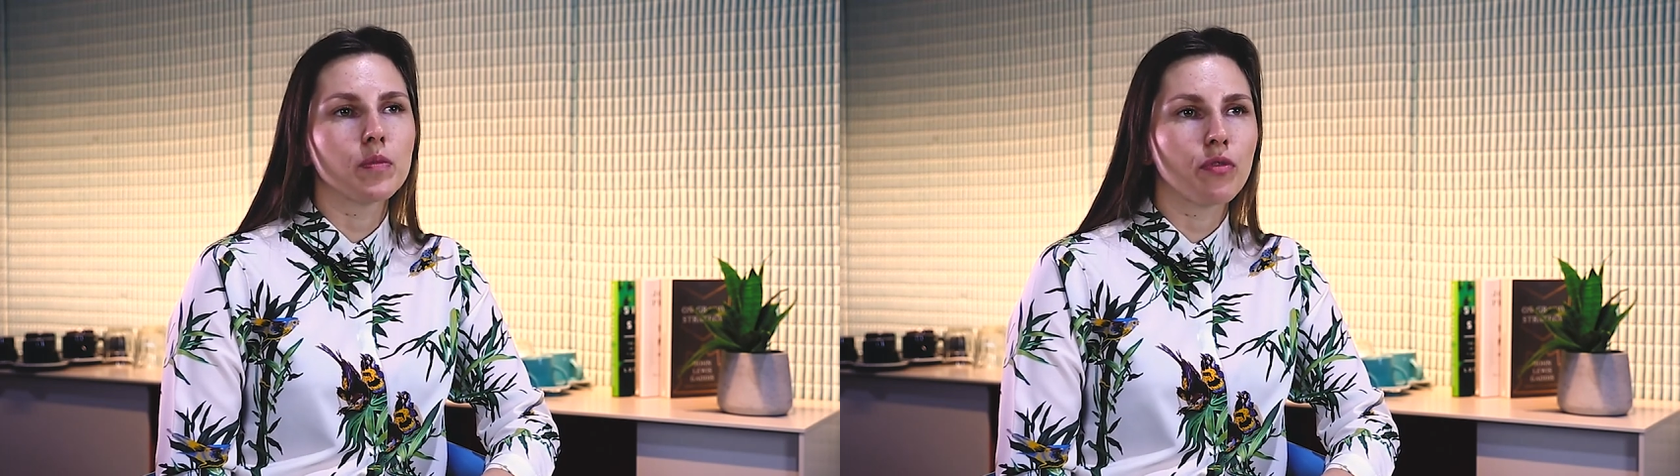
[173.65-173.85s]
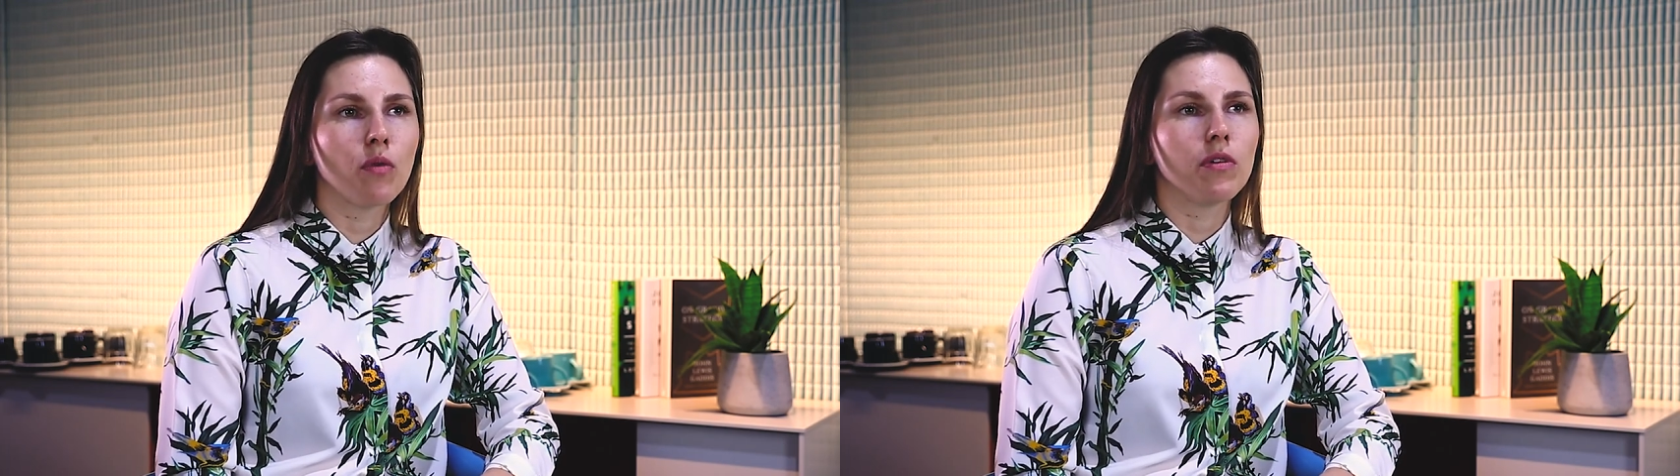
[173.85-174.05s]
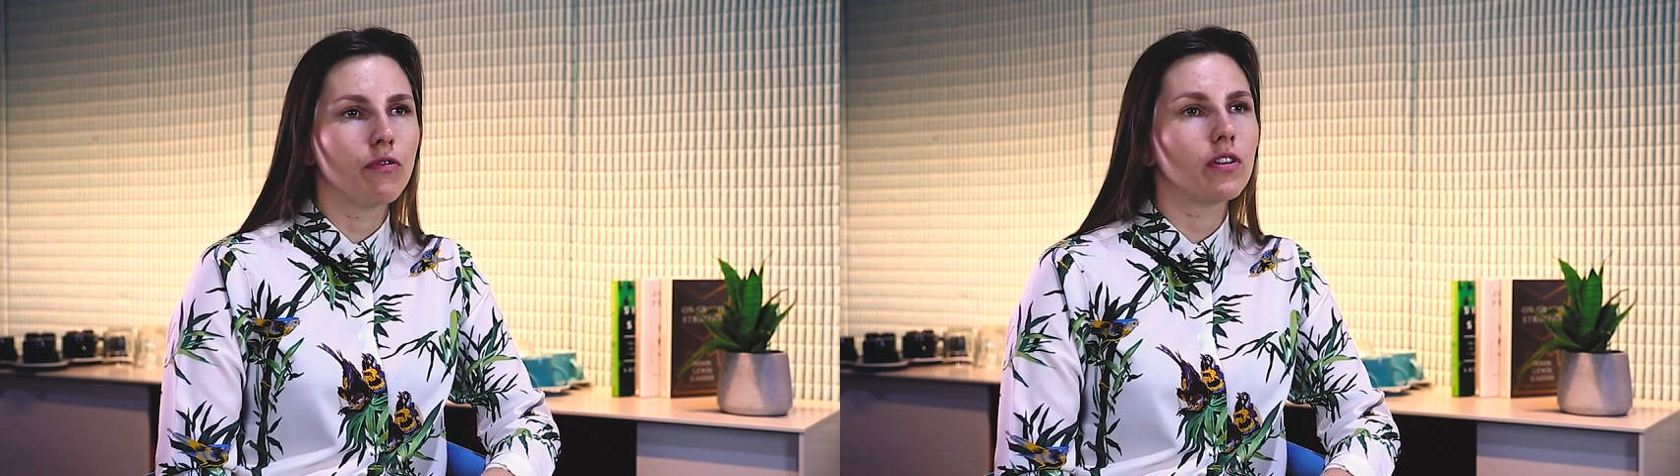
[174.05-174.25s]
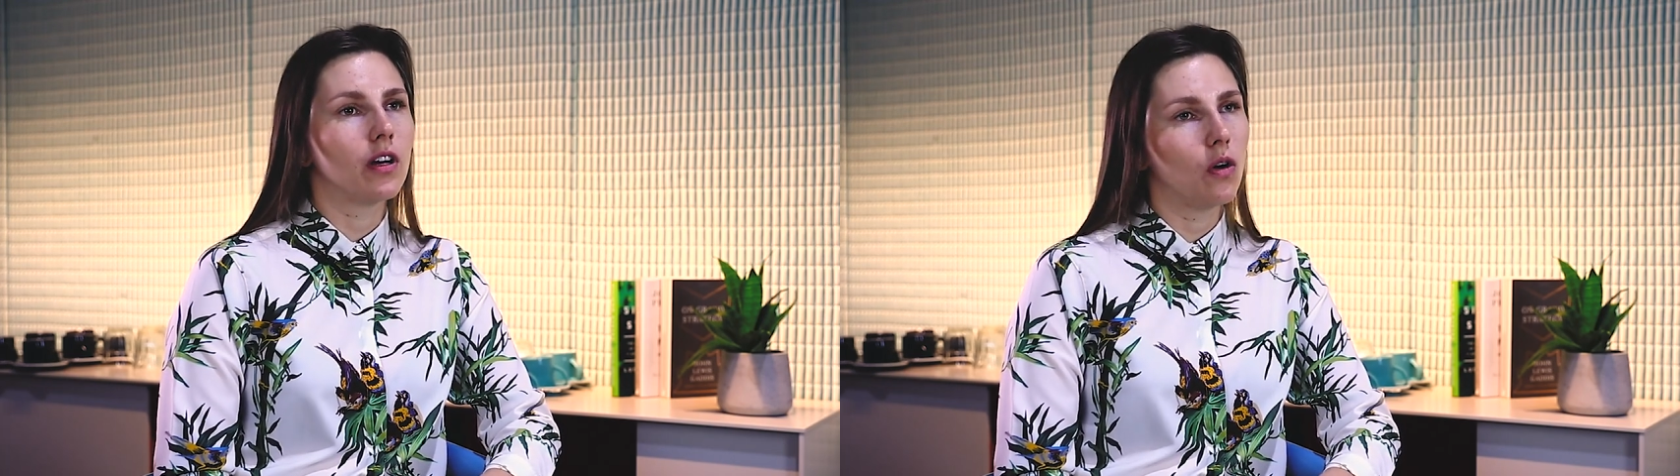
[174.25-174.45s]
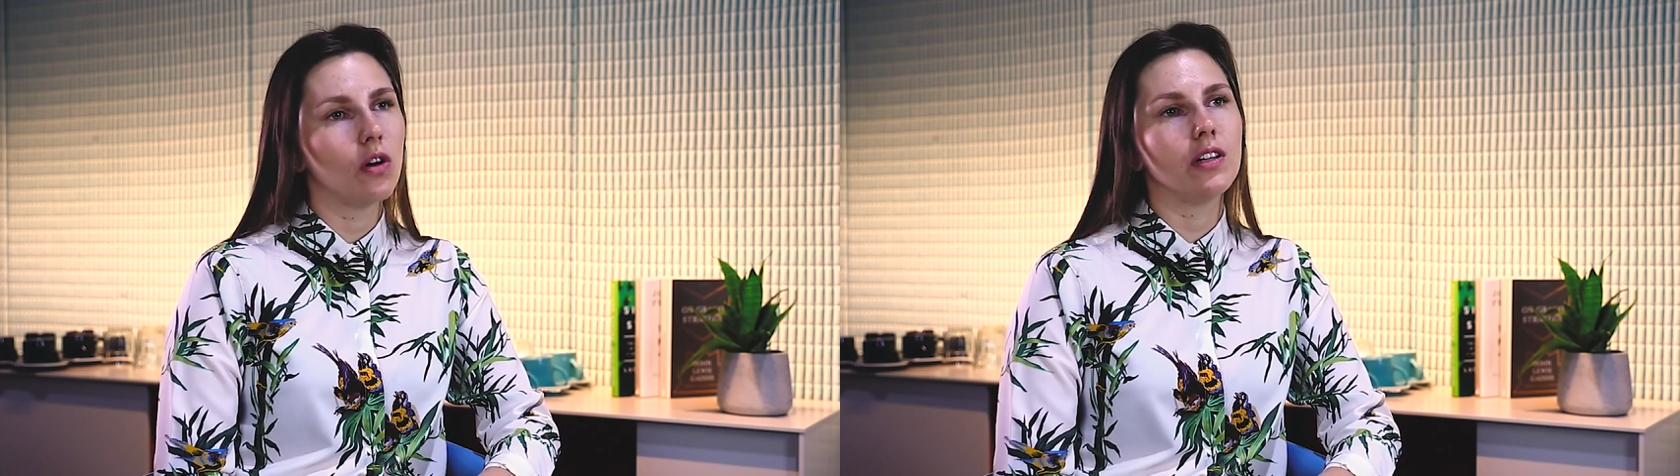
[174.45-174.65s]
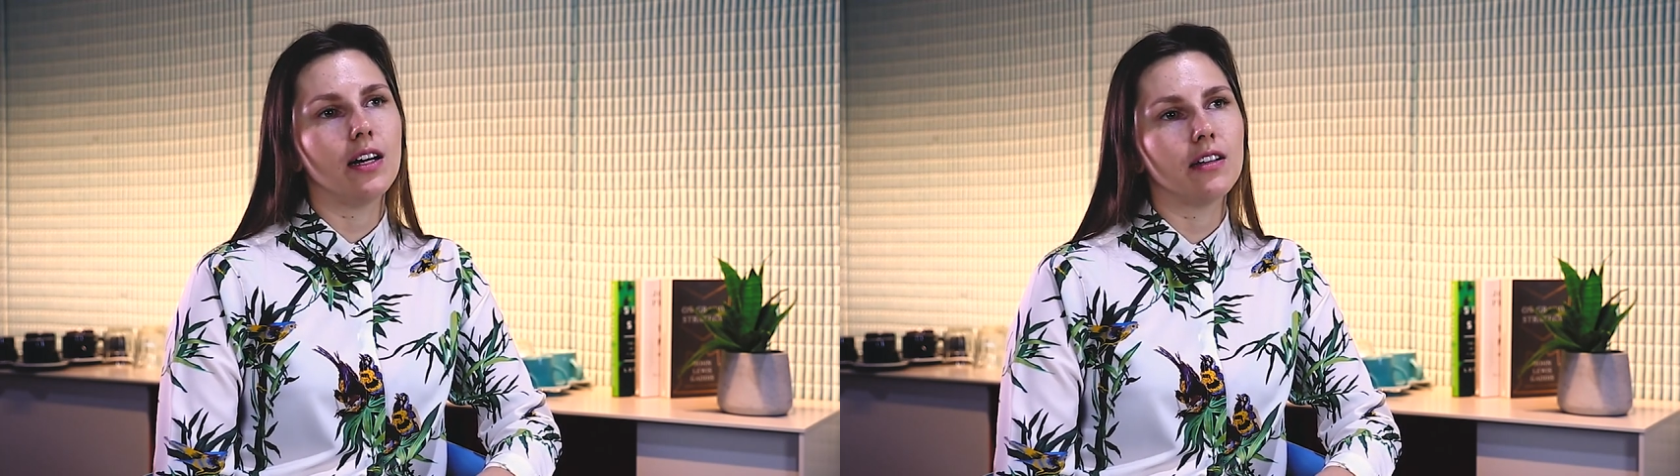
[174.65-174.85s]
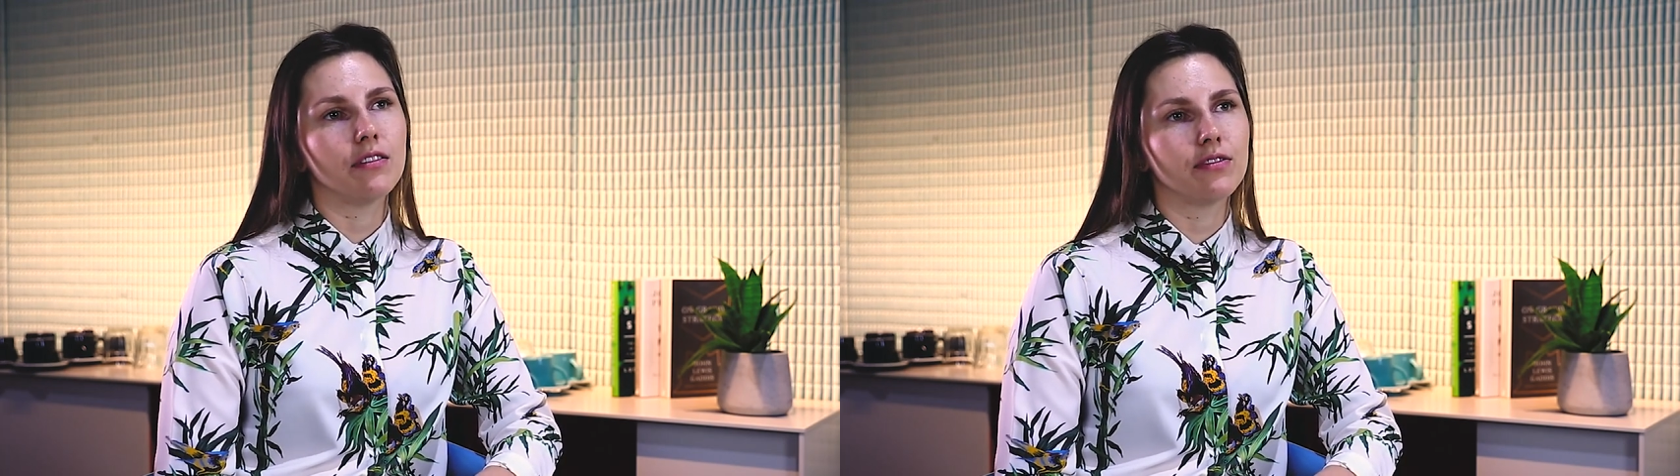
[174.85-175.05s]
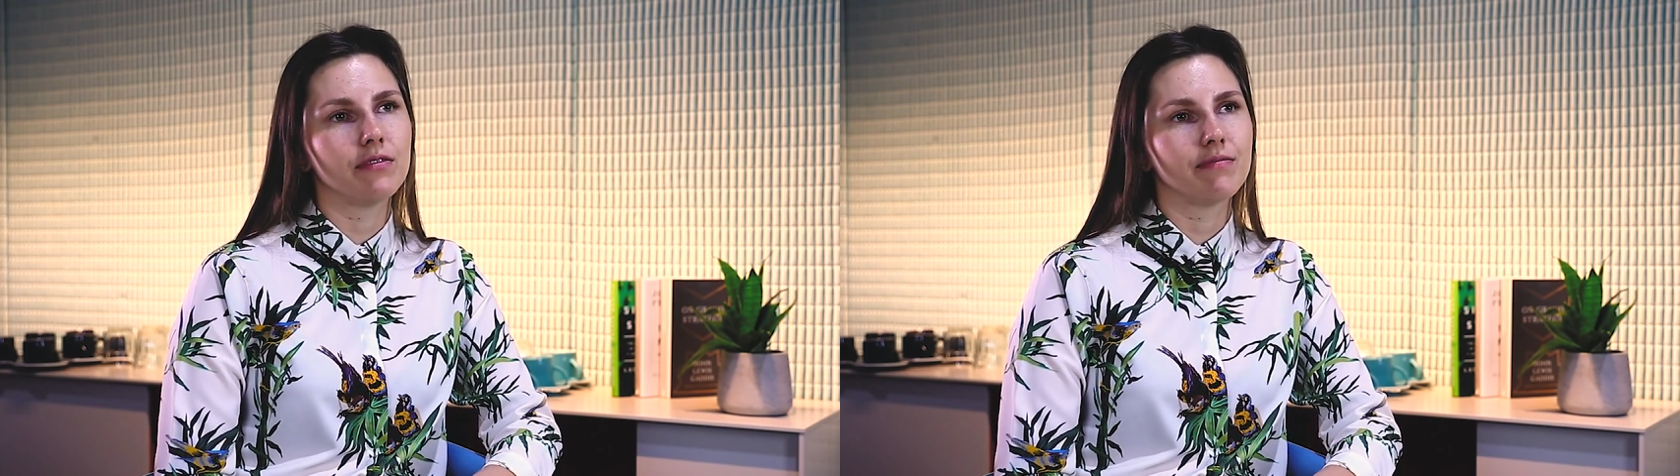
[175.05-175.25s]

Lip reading: probably for the whole life.